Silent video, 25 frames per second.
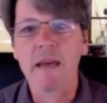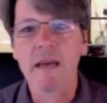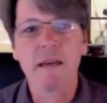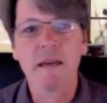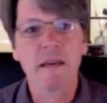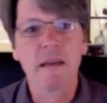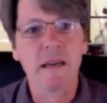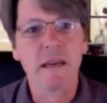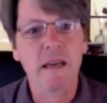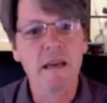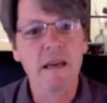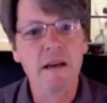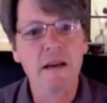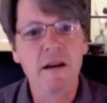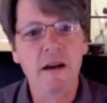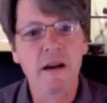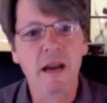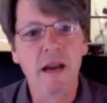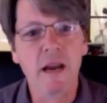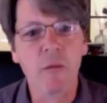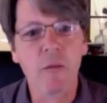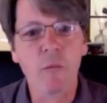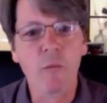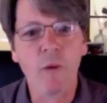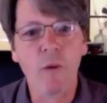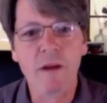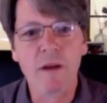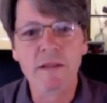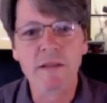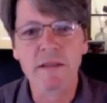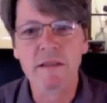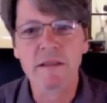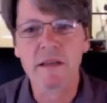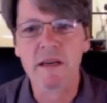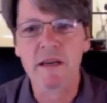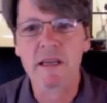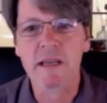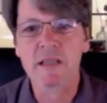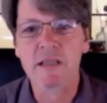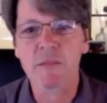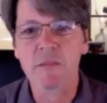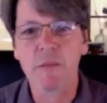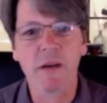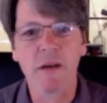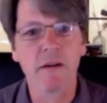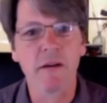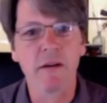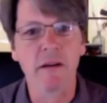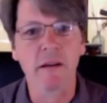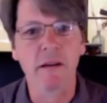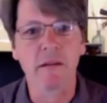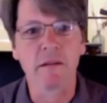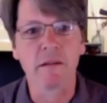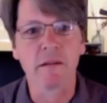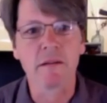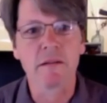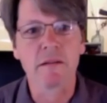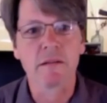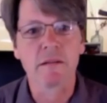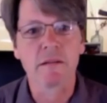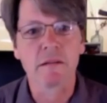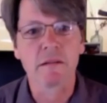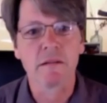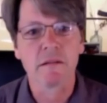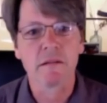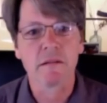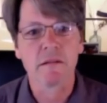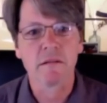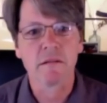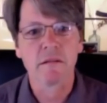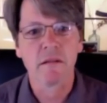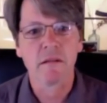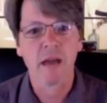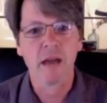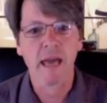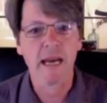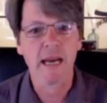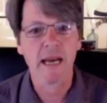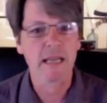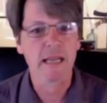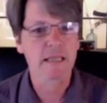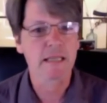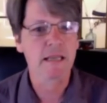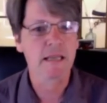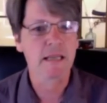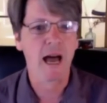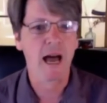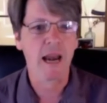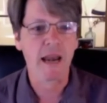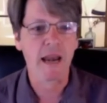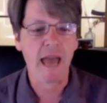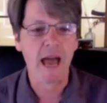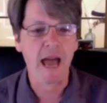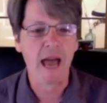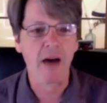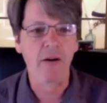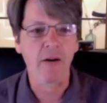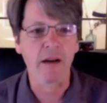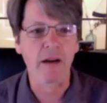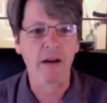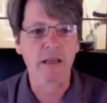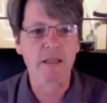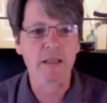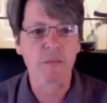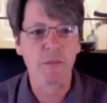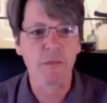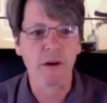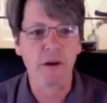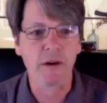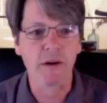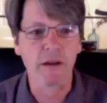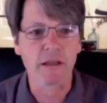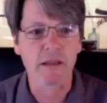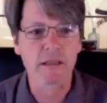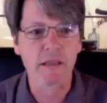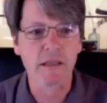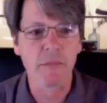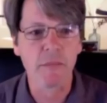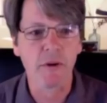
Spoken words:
And here it wasn't an experience, and it's not now an experience.